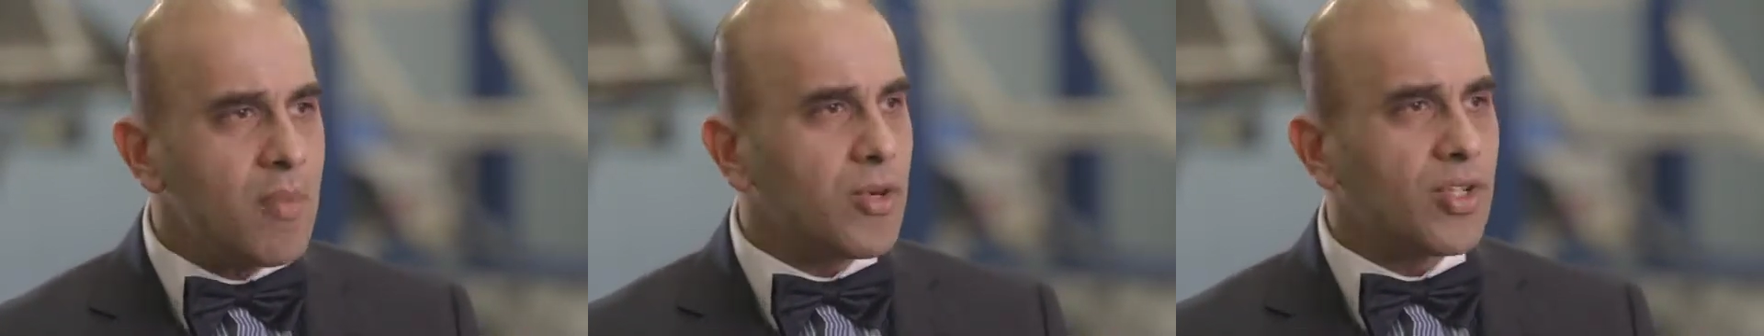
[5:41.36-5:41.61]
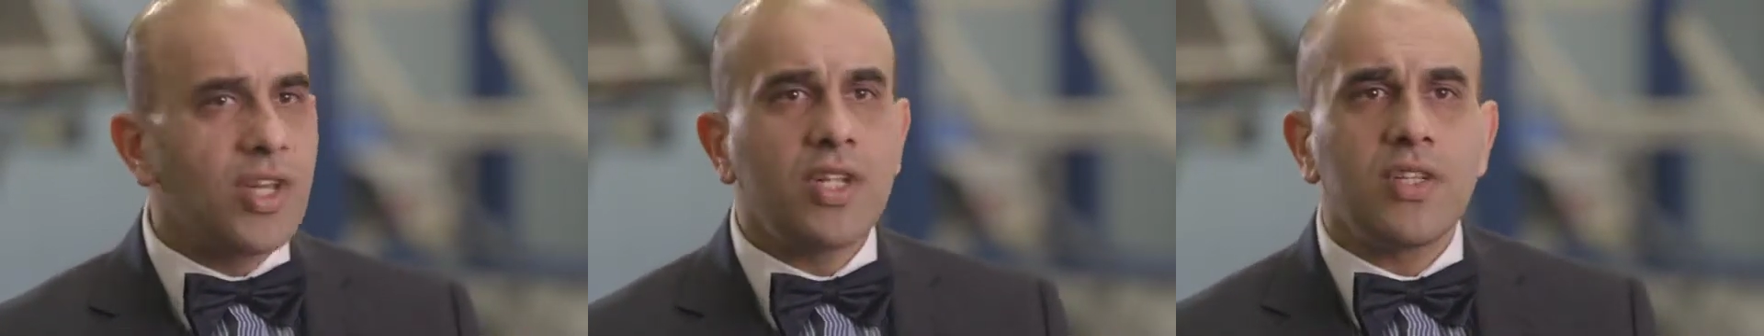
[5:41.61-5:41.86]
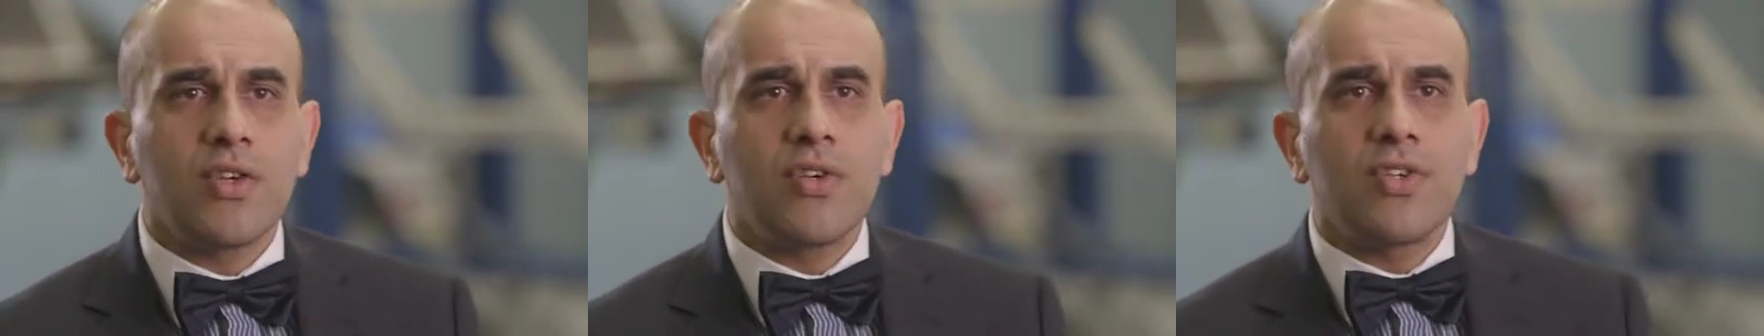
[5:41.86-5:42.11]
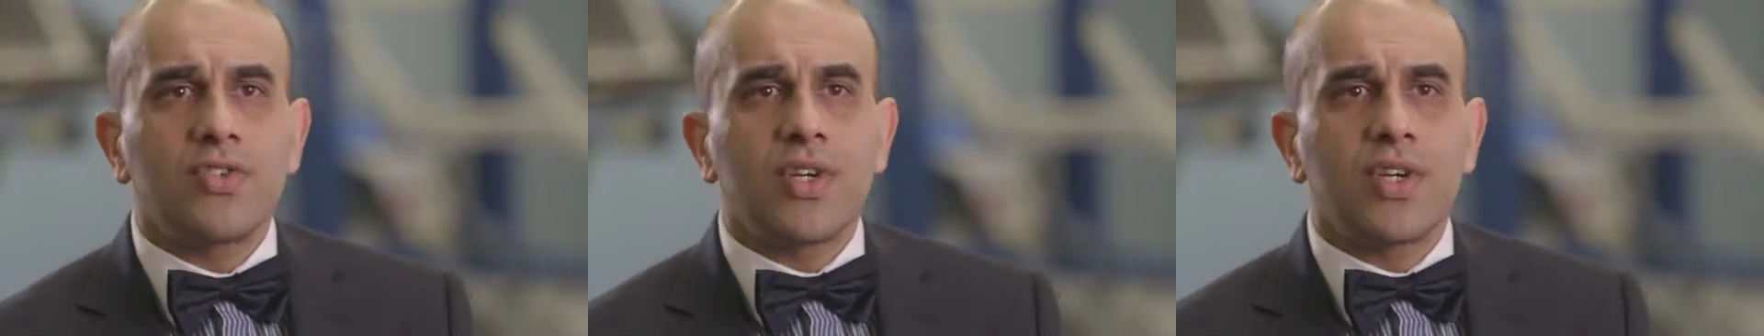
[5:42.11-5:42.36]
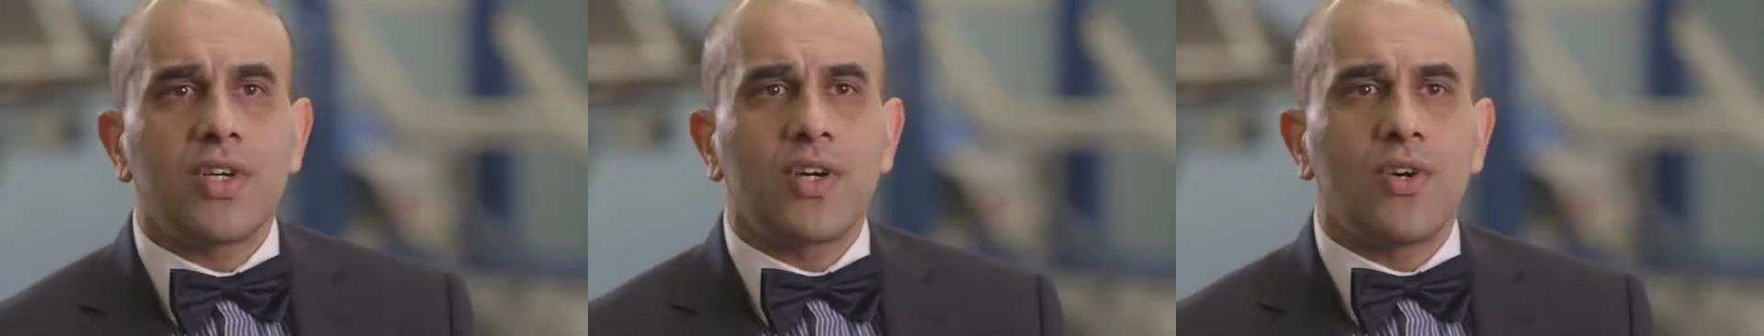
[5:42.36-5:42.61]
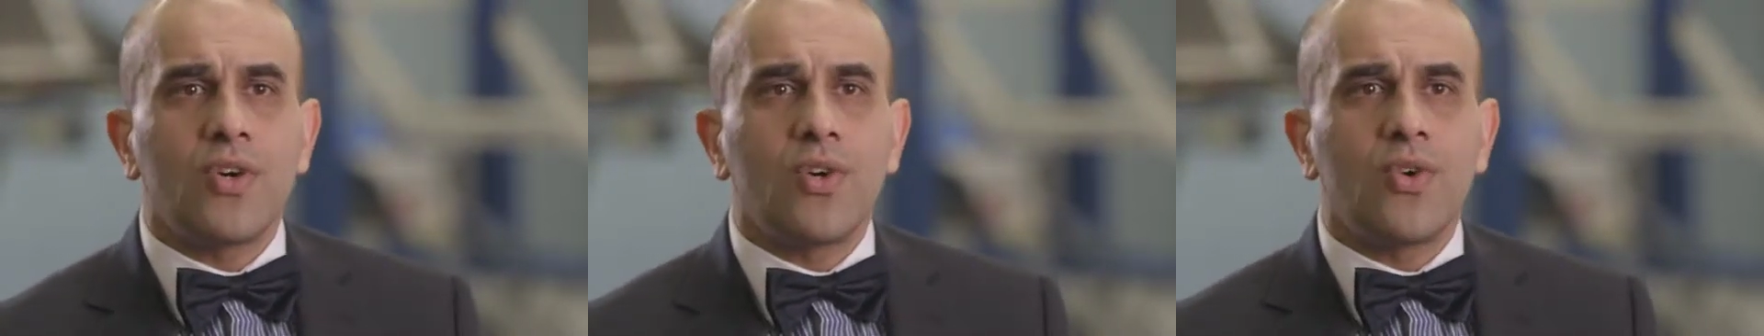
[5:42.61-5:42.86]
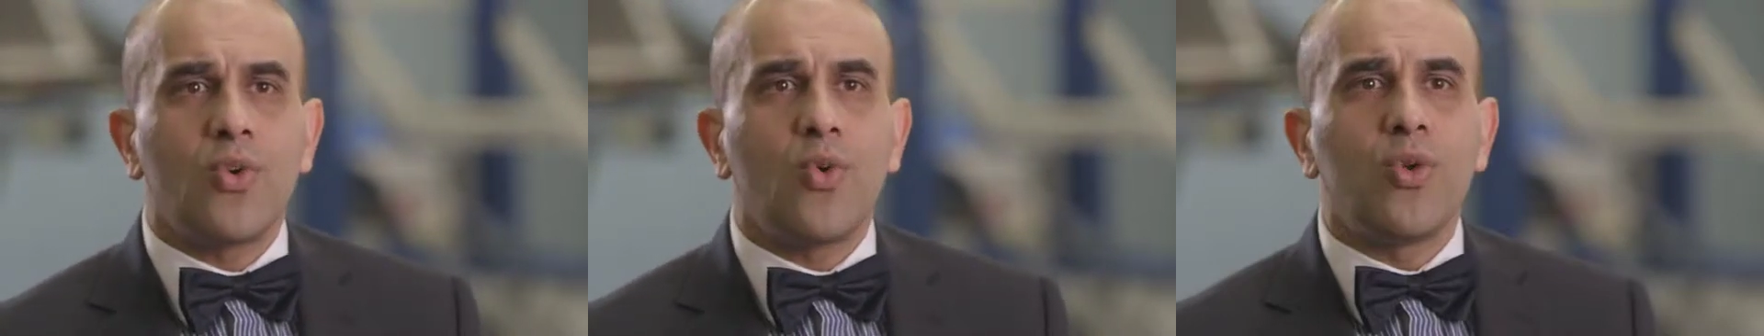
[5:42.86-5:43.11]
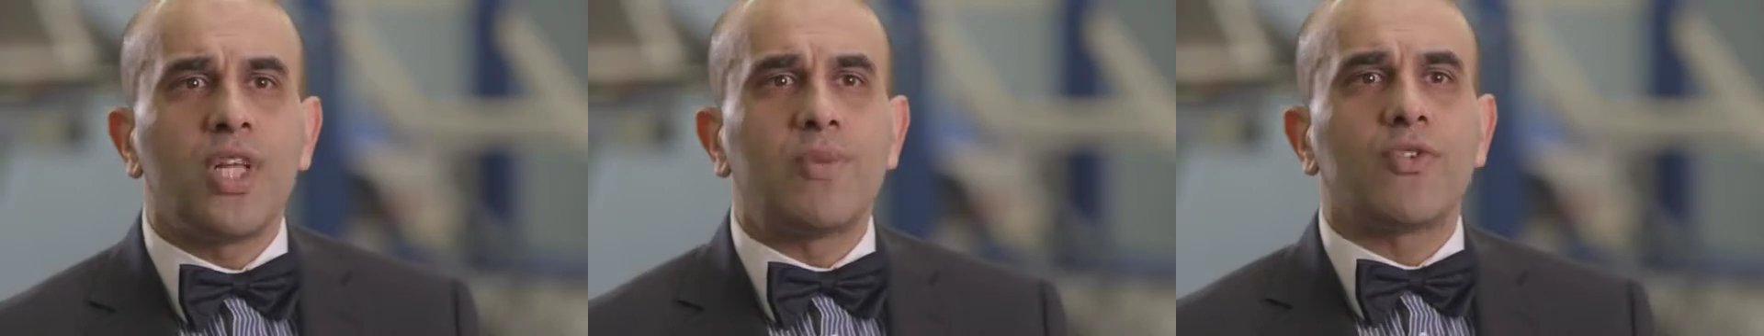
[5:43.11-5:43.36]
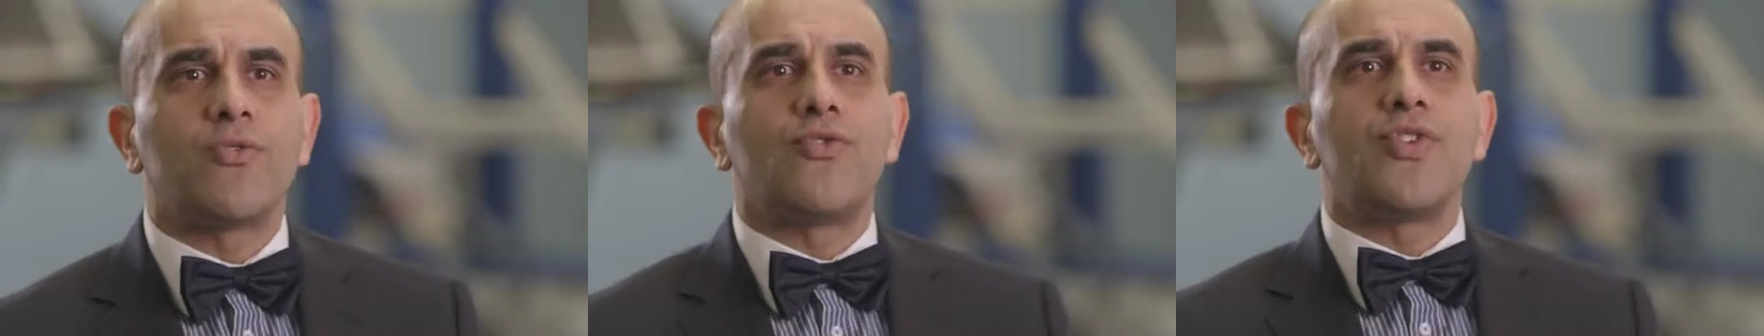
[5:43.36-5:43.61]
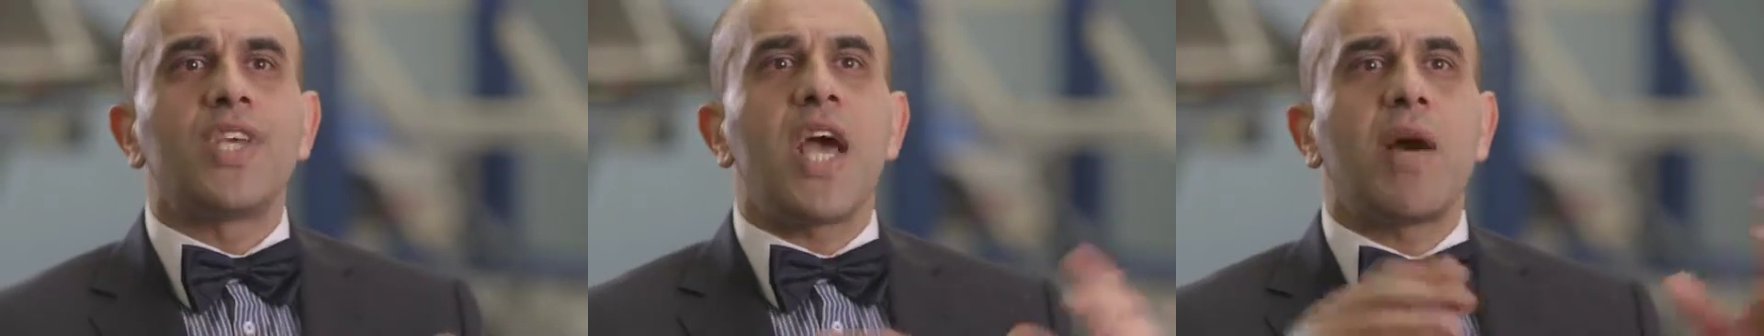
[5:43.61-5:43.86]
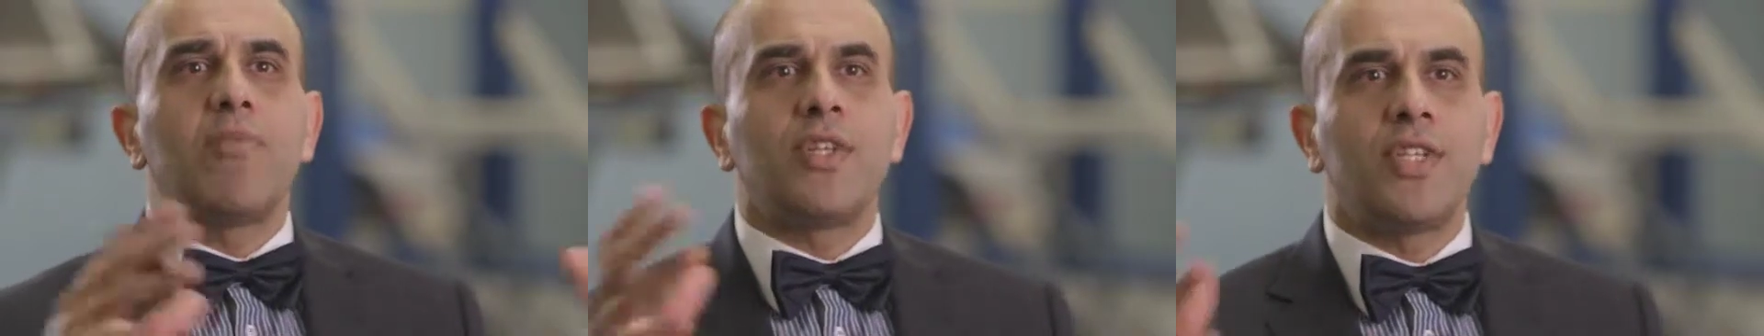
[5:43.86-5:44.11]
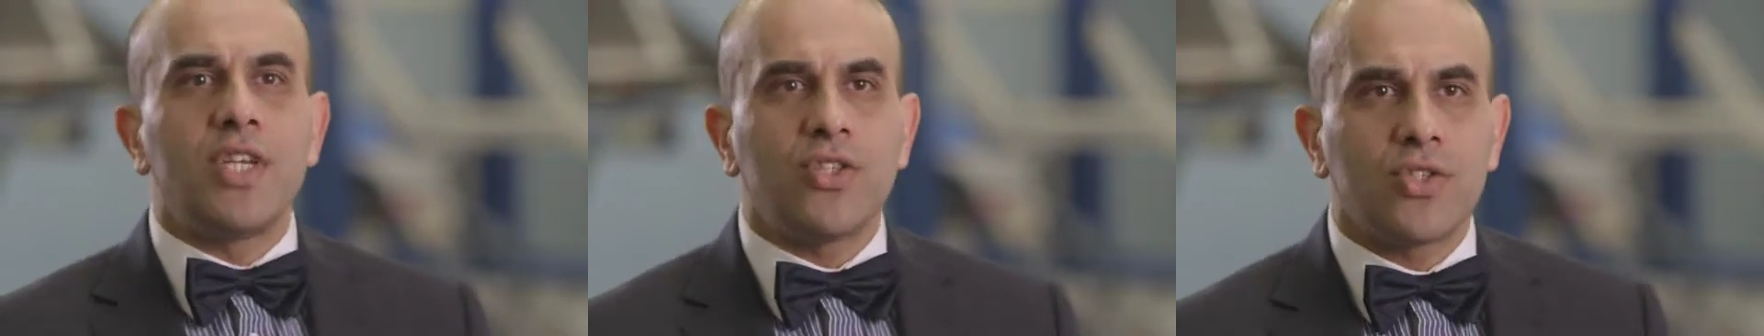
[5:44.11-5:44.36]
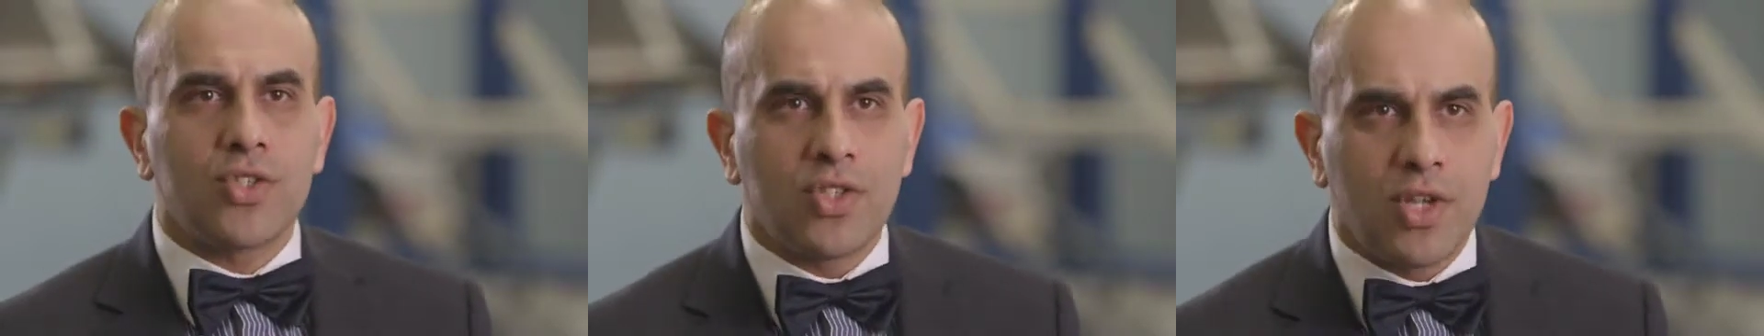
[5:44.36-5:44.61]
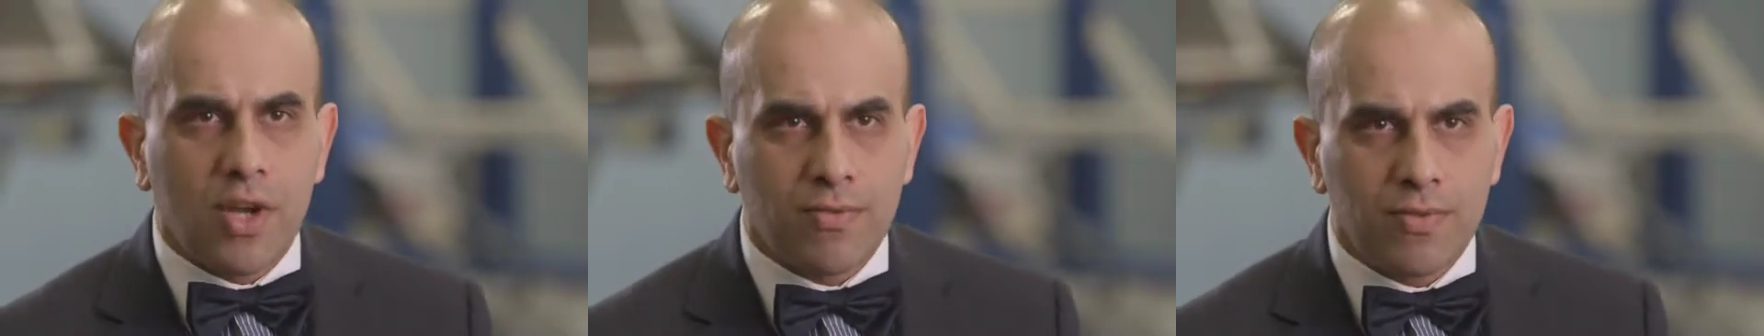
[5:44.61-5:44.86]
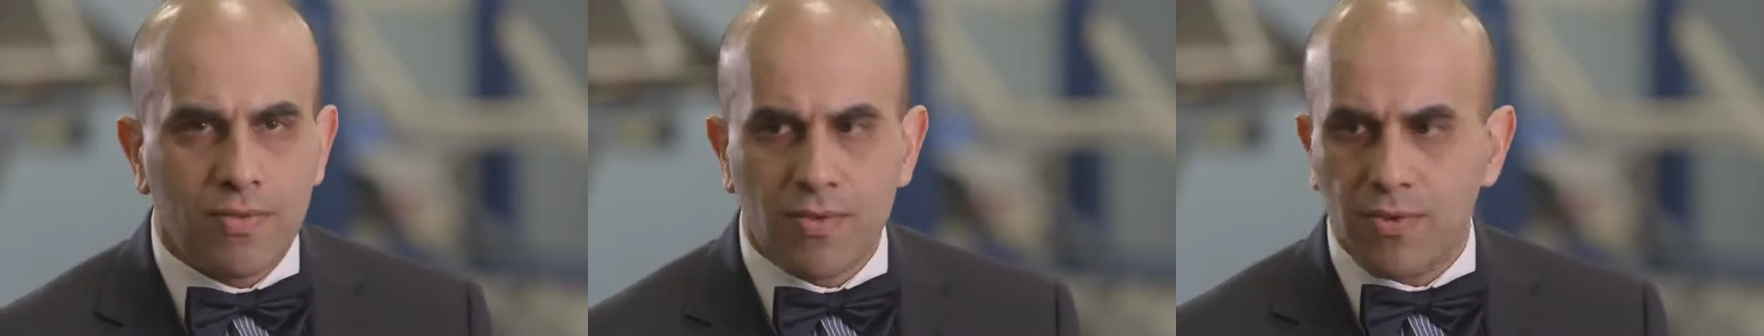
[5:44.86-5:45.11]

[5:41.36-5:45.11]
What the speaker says: But then there is a whole heaps of rehabilitation staff.